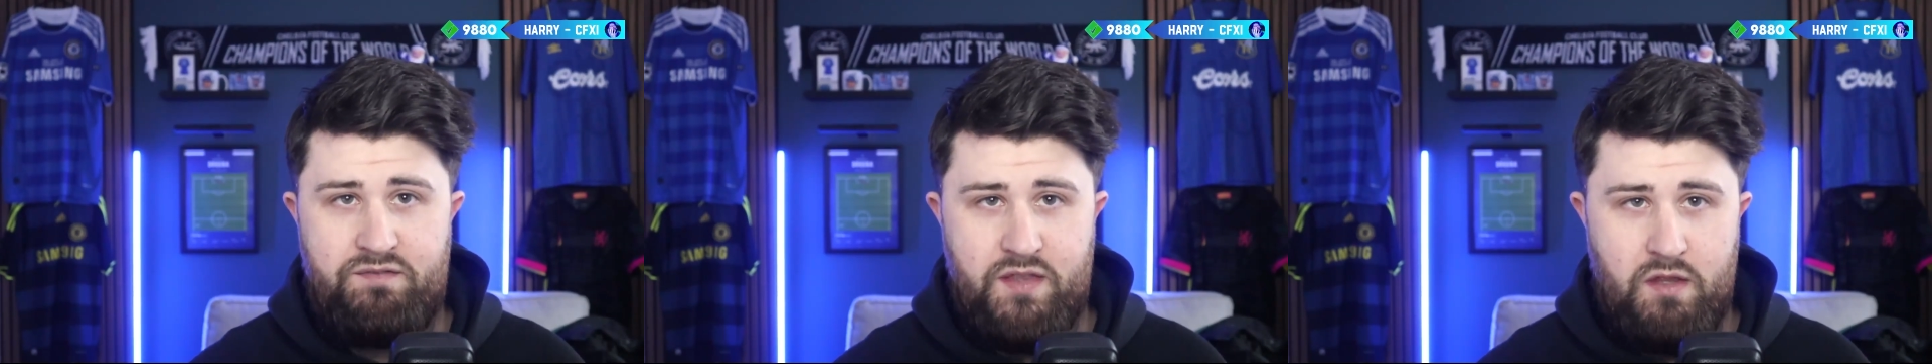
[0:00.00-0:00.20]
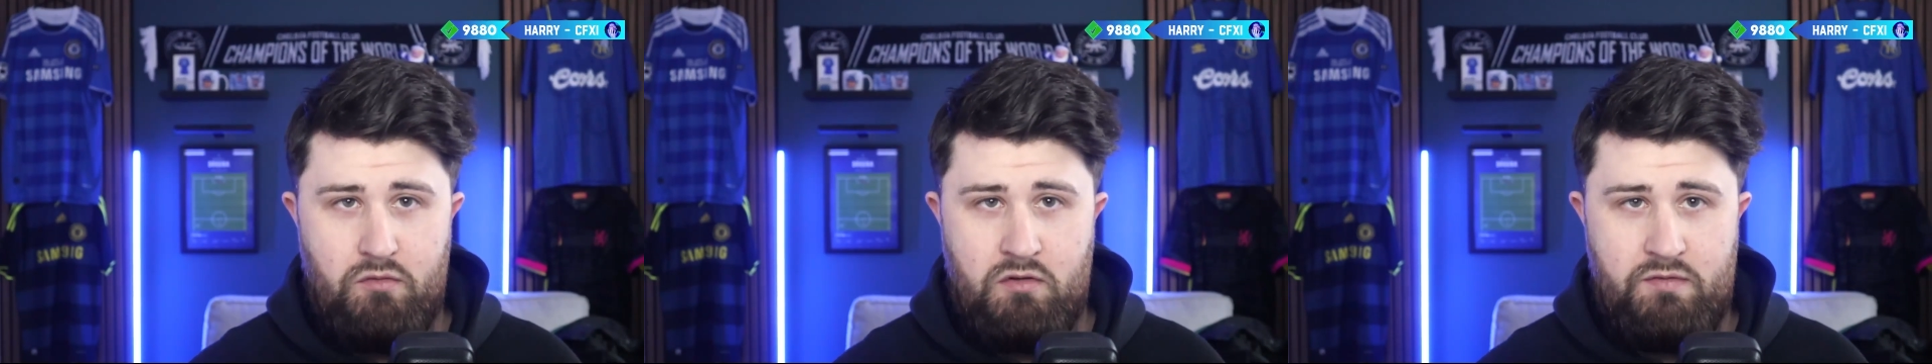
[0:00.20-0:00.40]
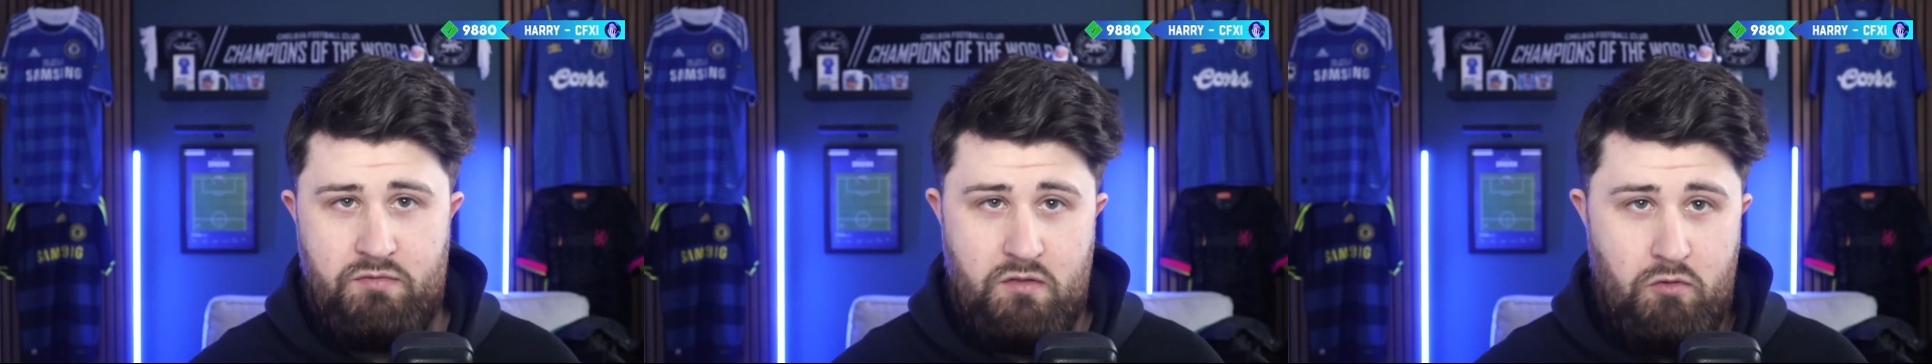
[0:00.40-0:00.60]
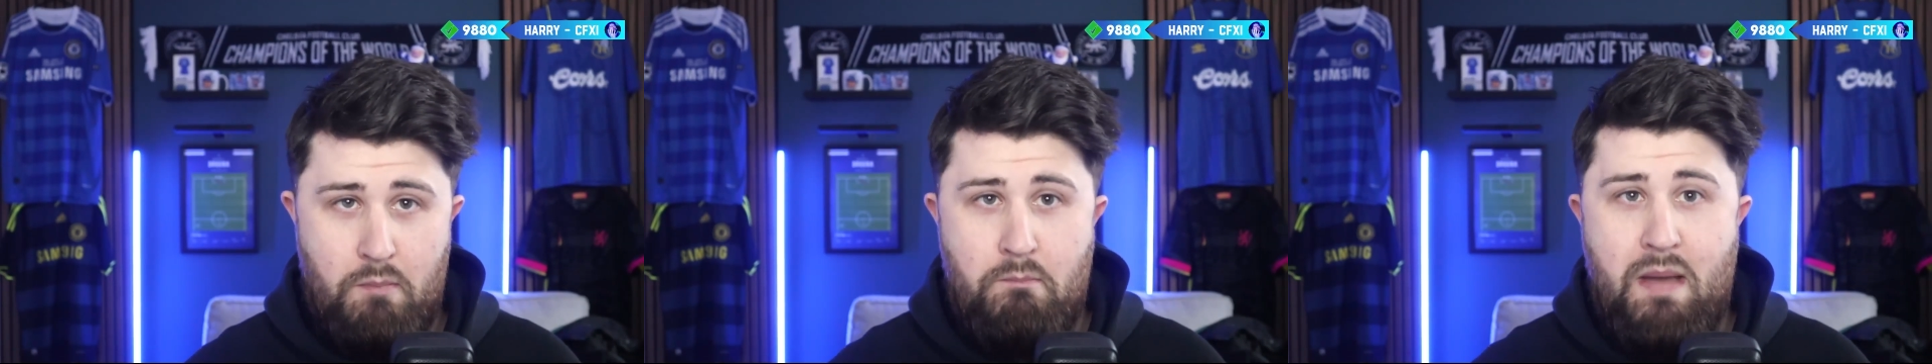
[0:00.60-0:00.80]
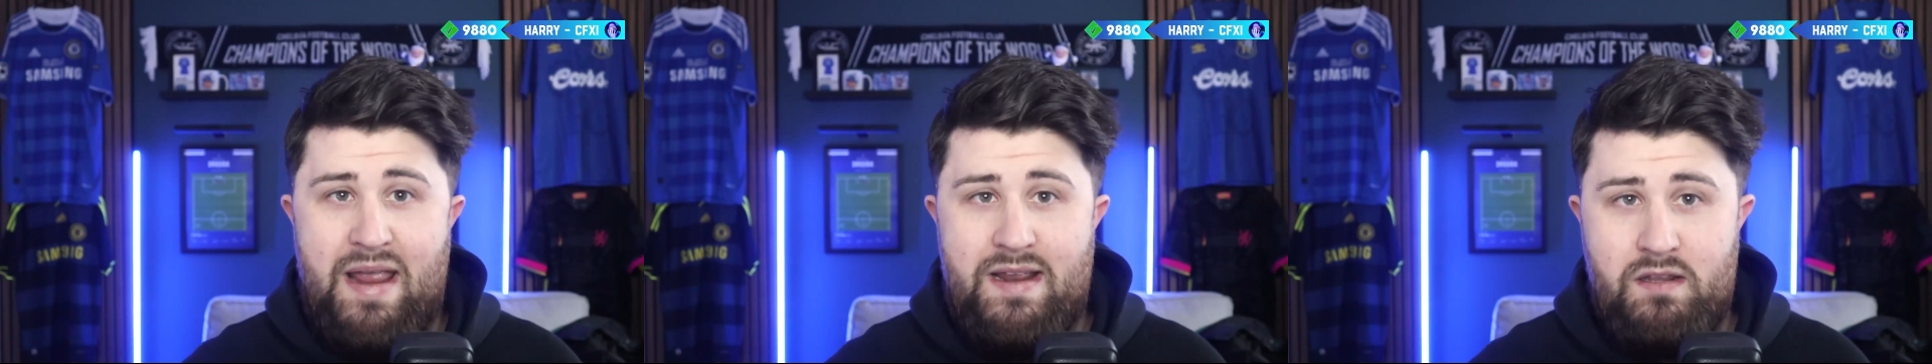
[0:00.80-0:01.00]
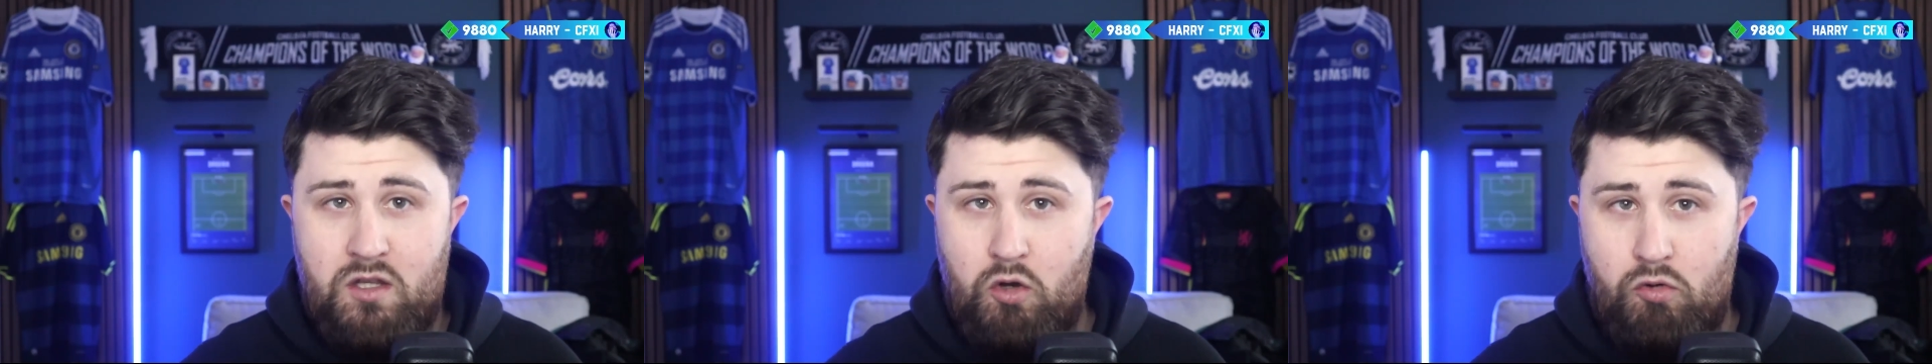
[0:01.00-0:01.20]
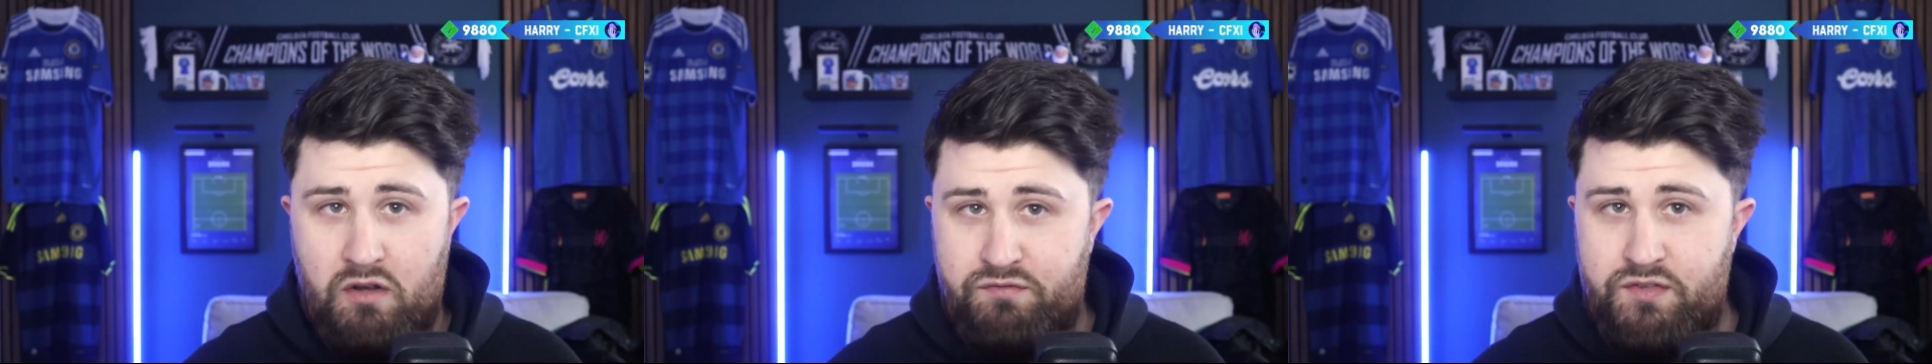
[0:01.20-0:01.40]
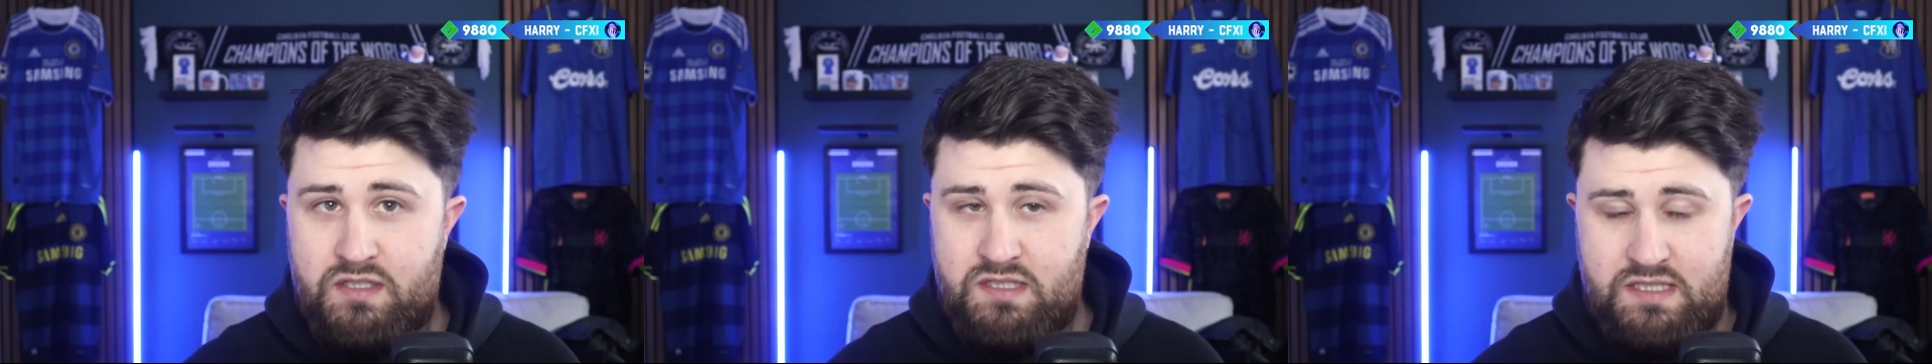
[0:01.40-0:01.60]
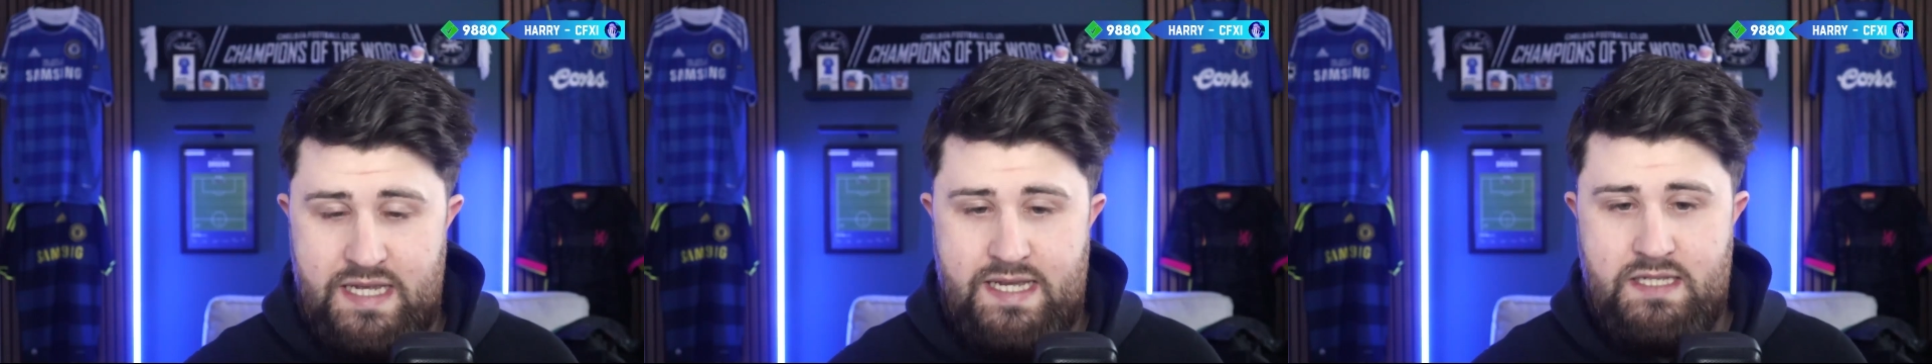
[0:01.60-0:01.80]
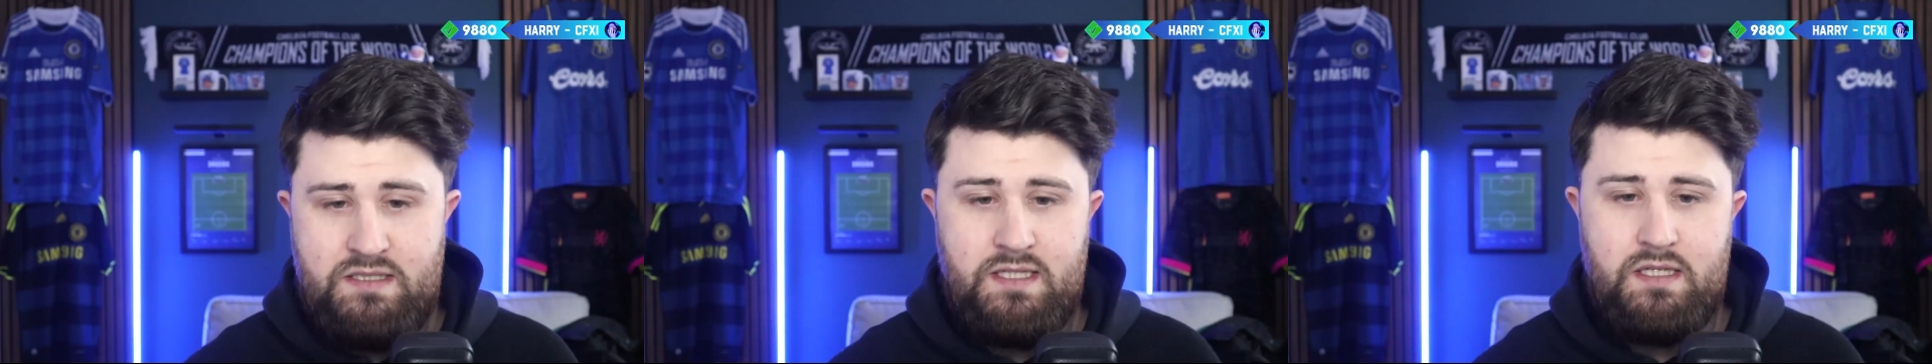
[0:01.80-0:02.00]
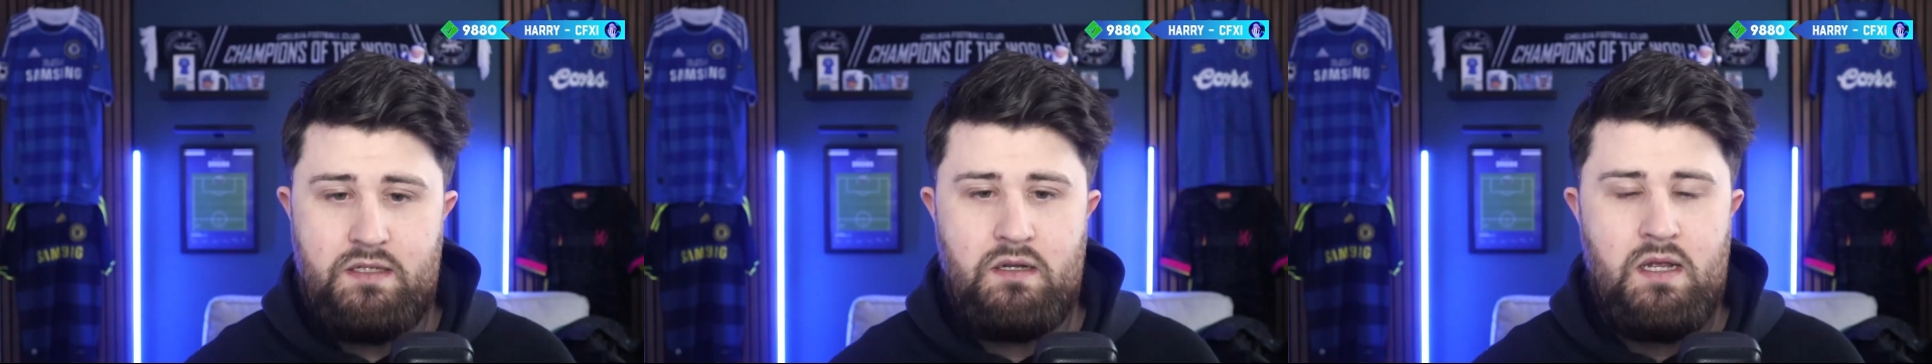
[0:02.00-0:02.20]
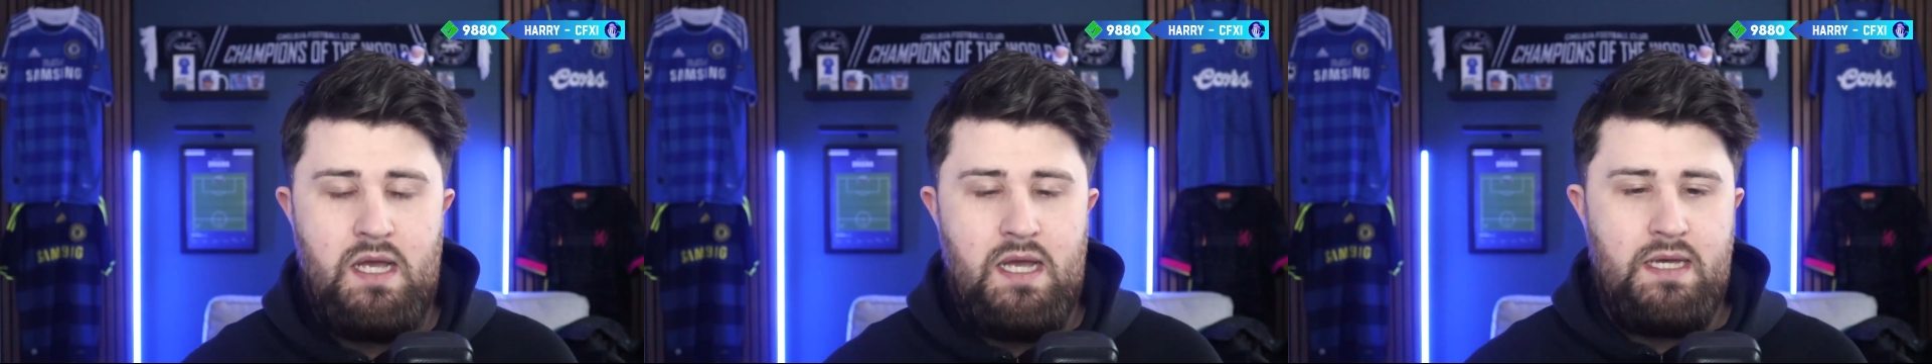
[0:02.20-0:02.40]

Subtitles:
for the remainder of the season.